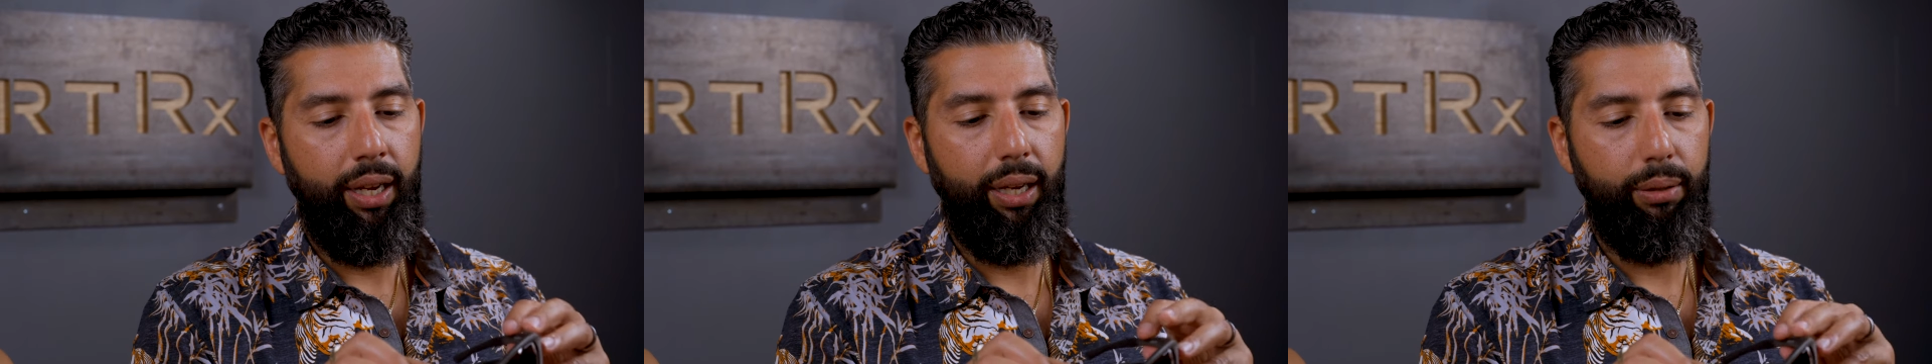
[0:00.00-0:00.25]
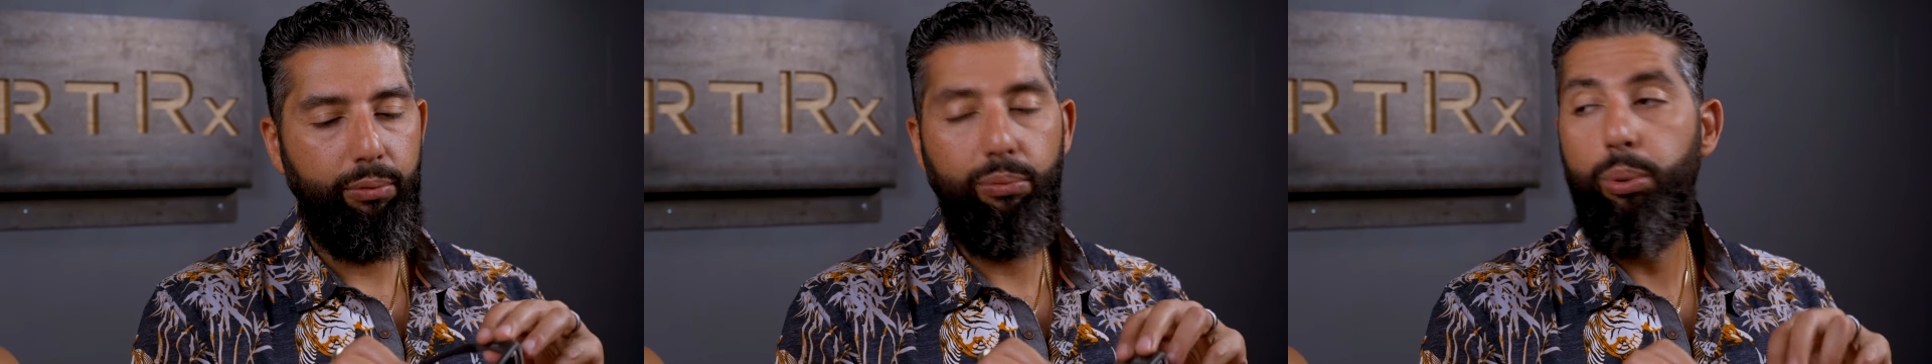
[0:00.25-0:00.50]

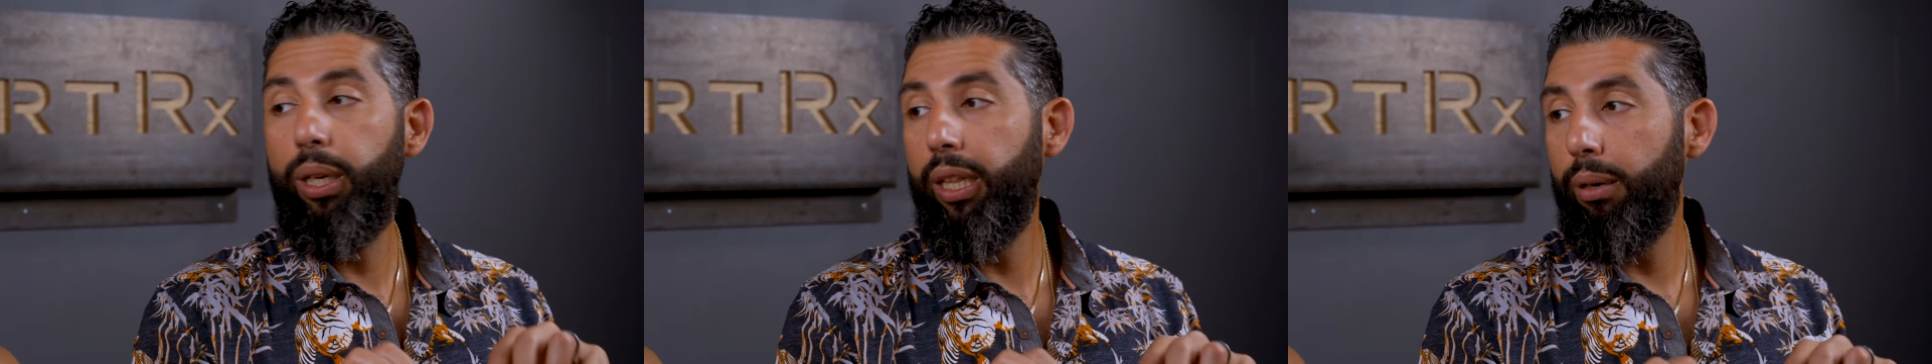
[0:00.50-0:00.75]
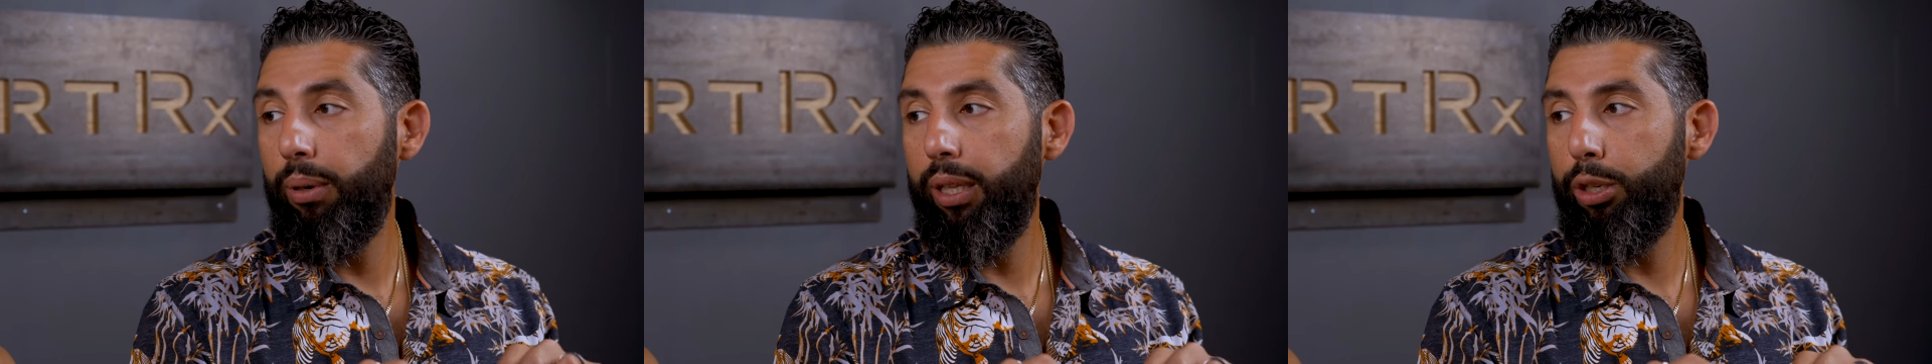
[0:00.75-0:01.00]
Uh,
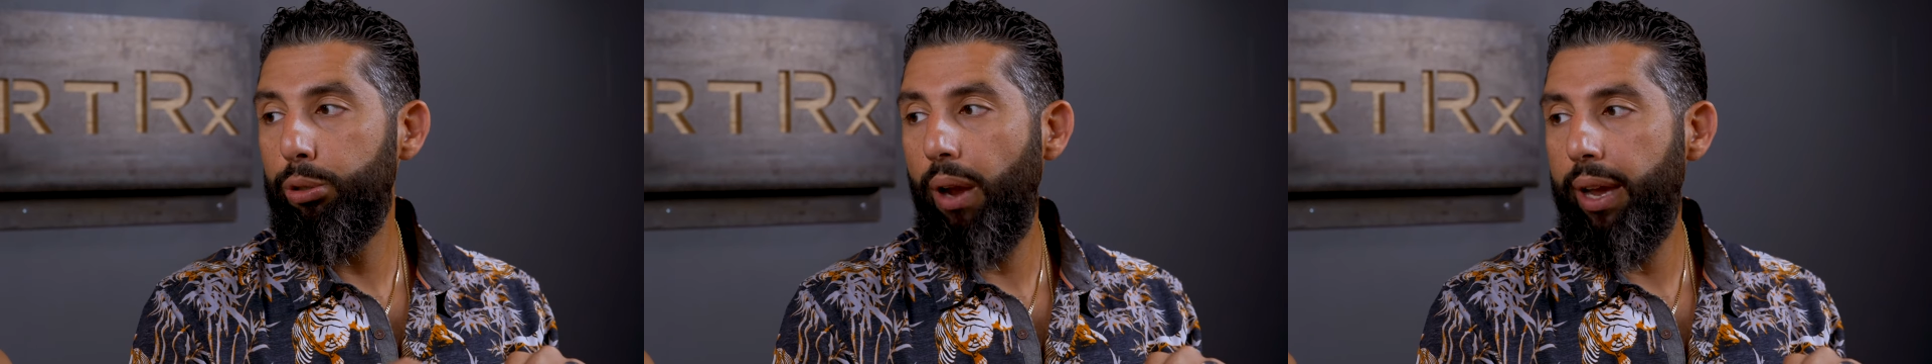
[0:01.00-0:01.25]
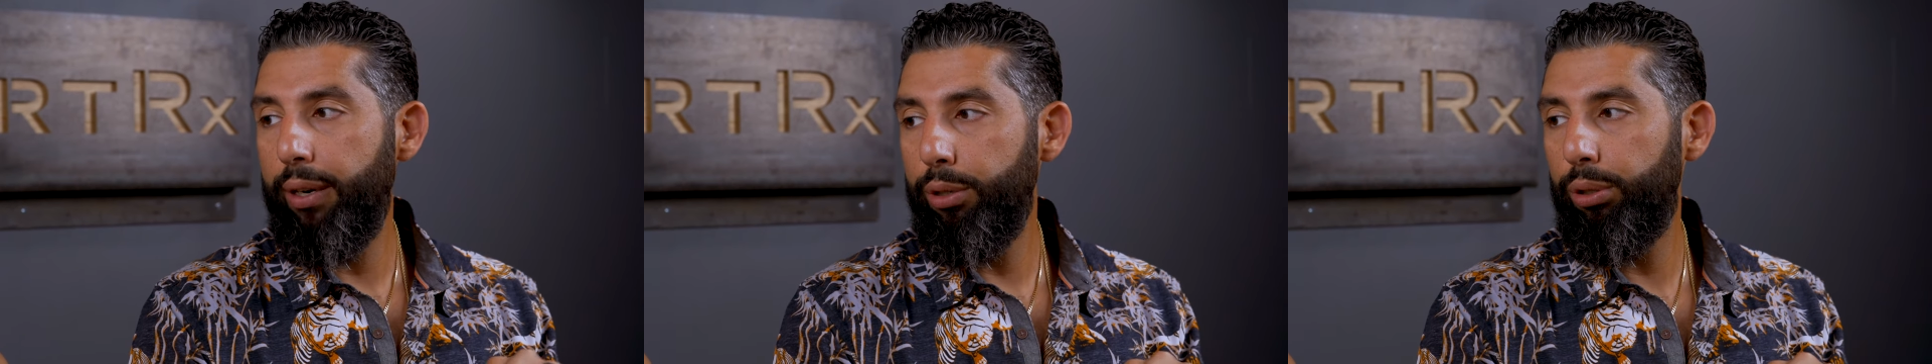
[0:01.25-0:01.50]
really, really
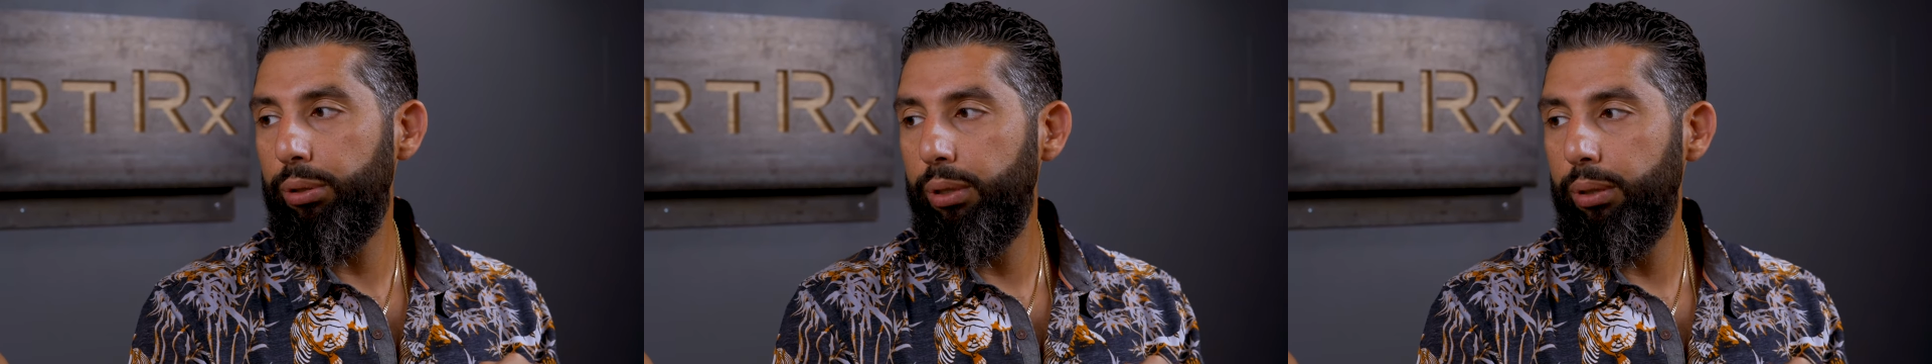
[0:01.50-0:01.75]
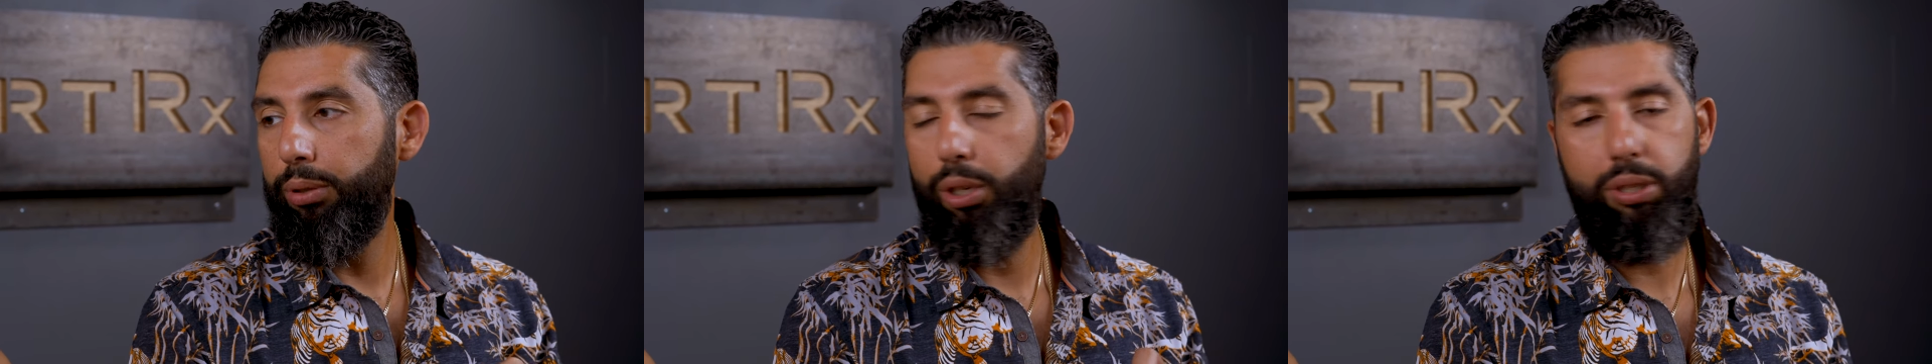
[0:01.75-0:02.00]
tried and
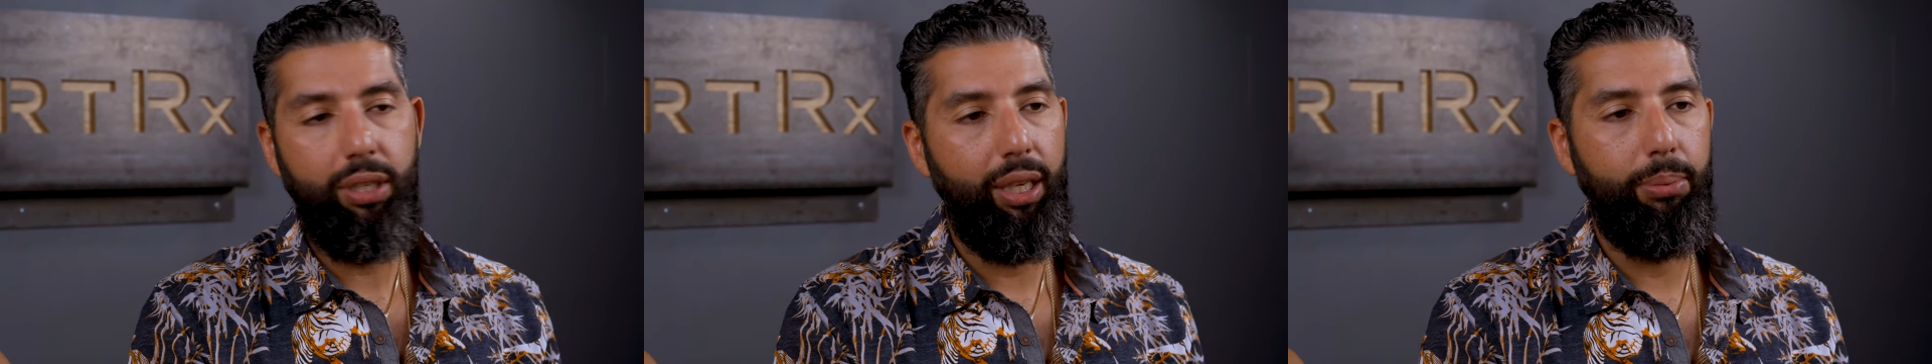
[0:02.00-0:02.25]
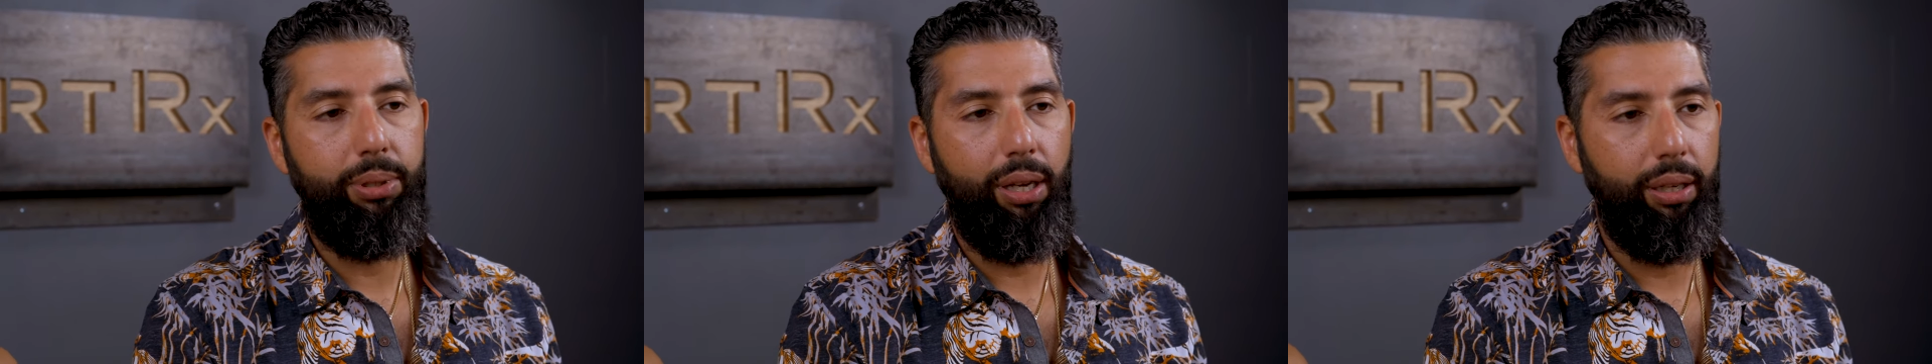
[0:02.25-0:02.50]
true, just
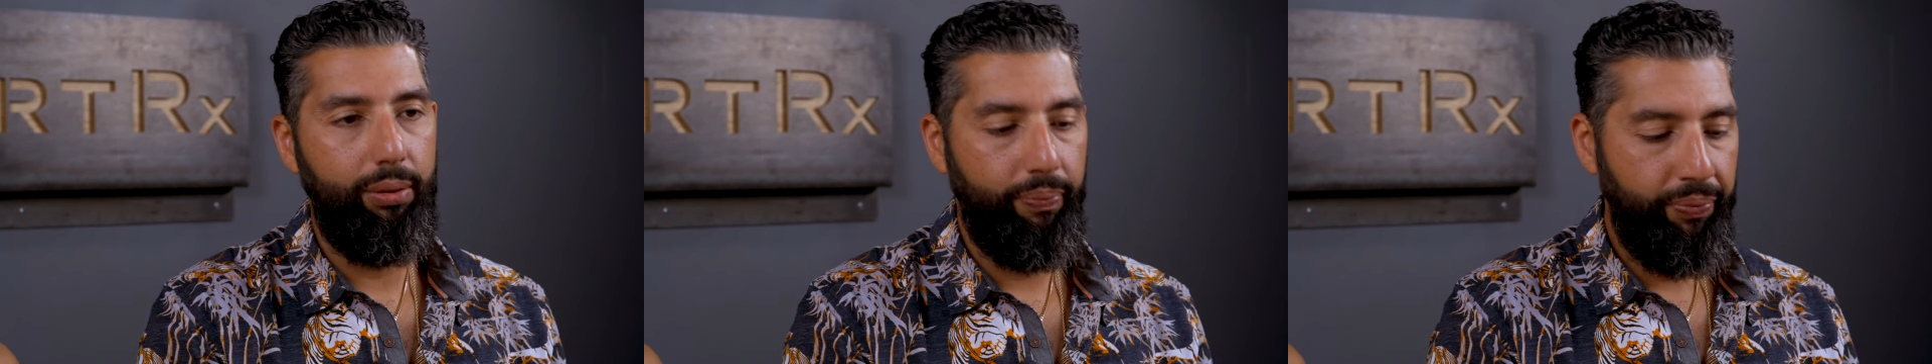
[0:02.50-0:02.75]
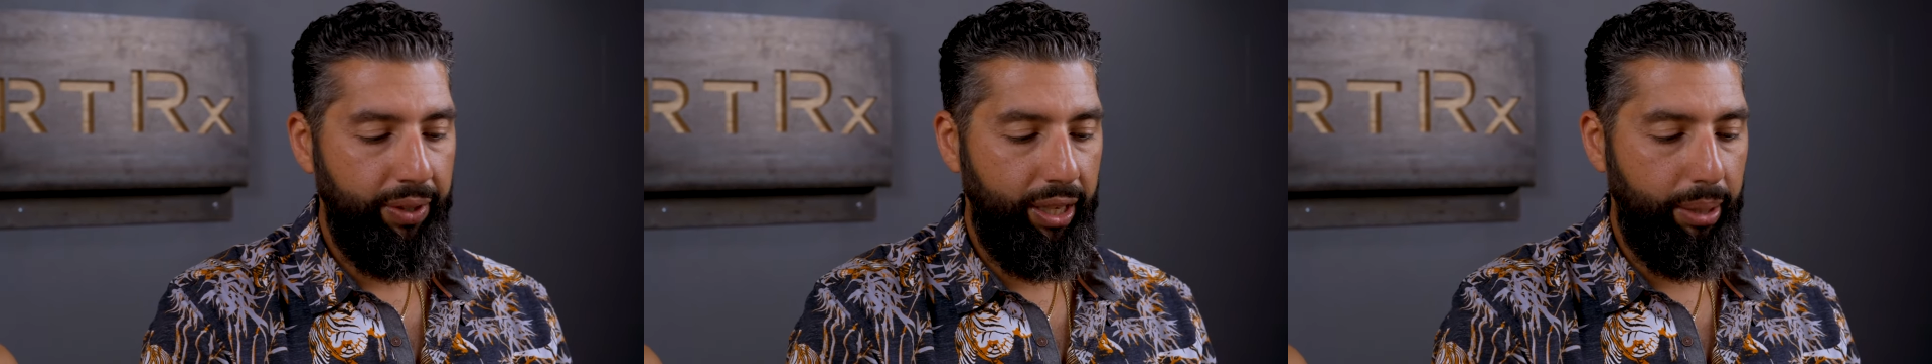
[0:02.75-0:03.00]
Absolutely. keeps on,
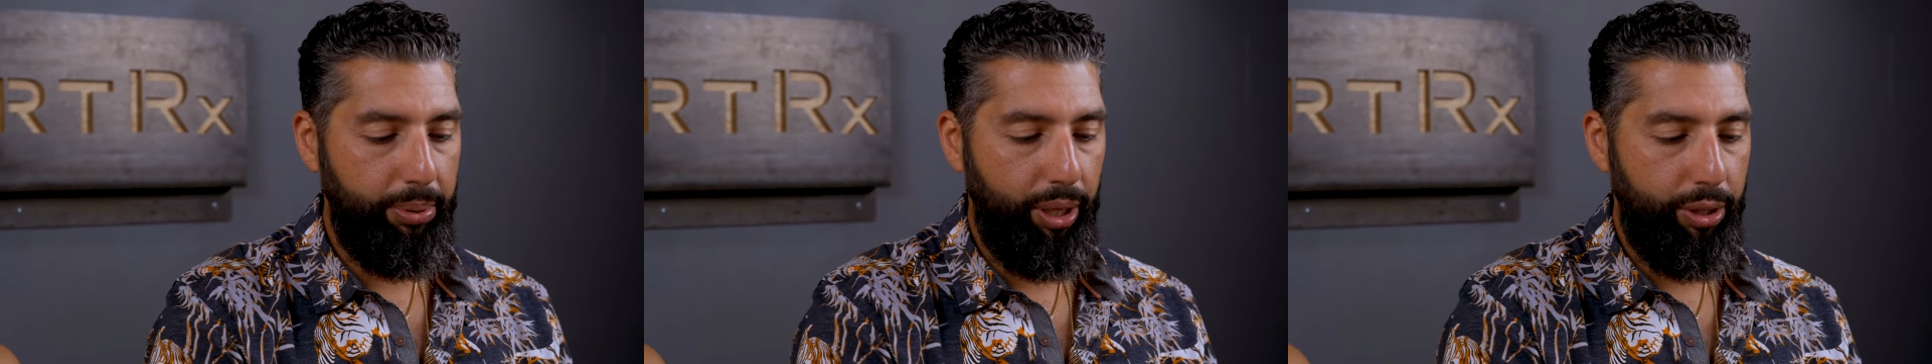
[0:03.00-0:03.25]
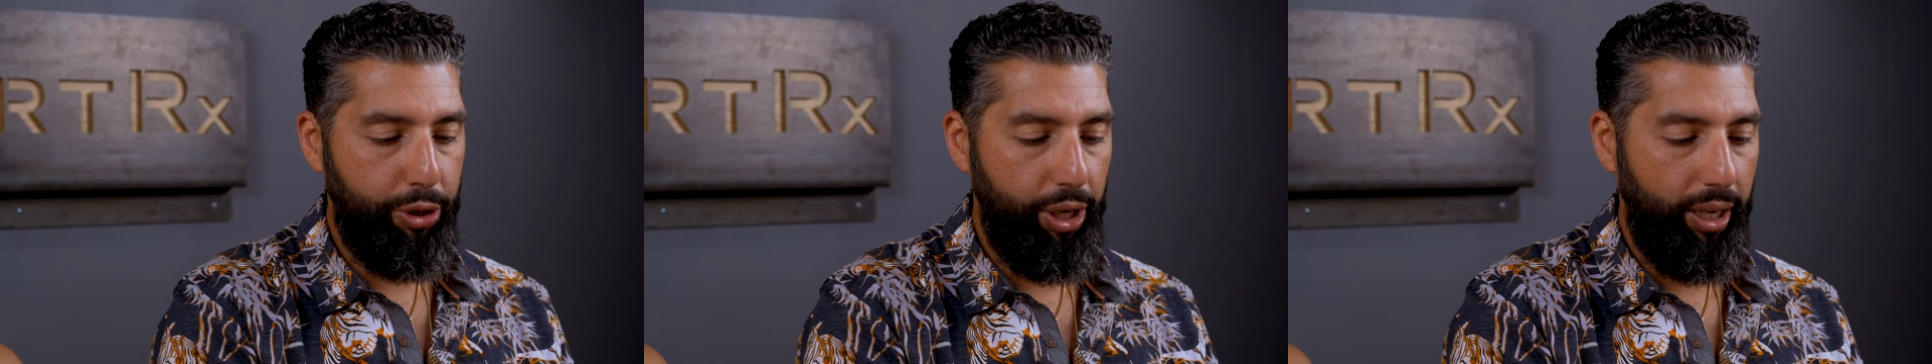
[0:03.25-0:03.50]
keeps
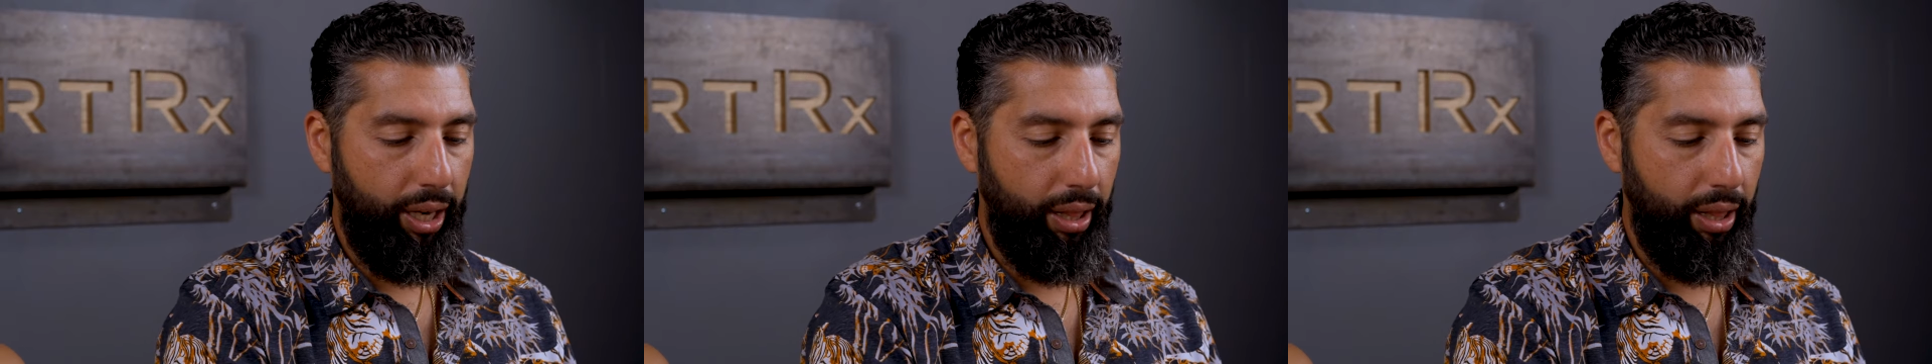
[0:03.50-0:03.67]
on chugging